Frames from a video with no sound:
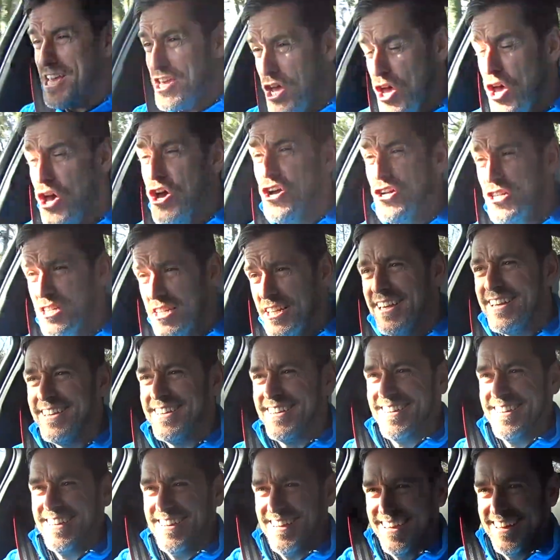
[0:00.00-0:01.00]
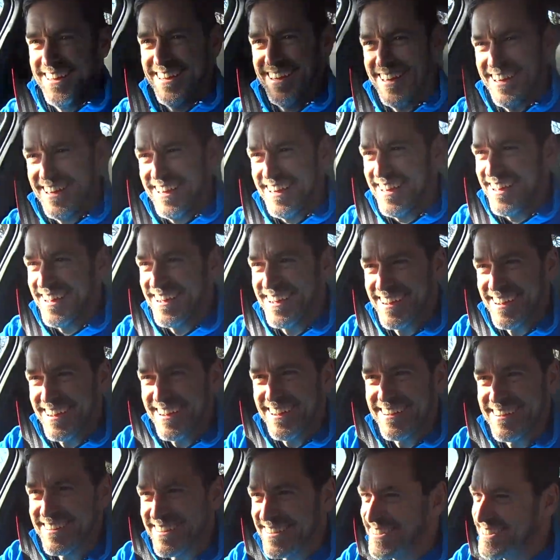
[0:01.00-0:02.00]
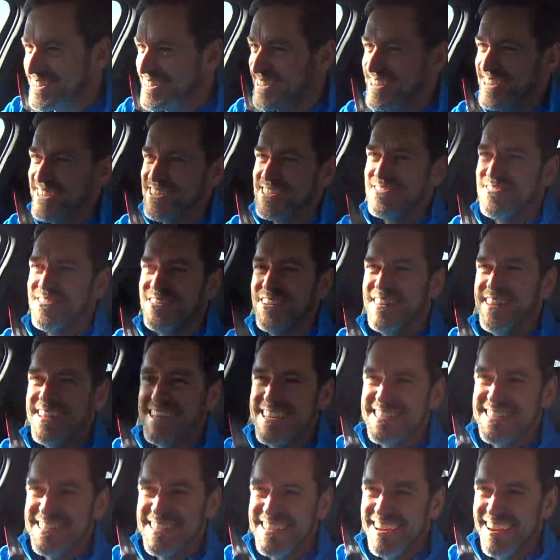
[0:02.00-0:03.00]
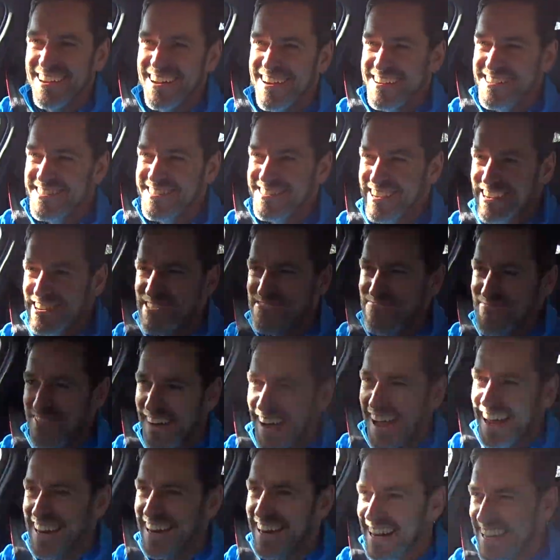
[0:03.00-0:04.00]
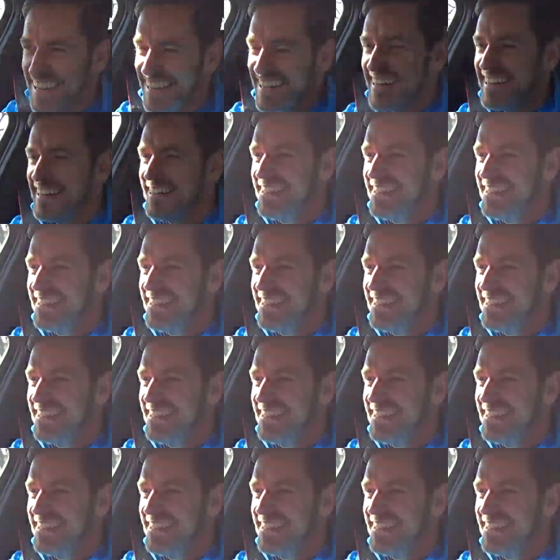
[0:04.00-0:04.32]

good. I just want this car so badly.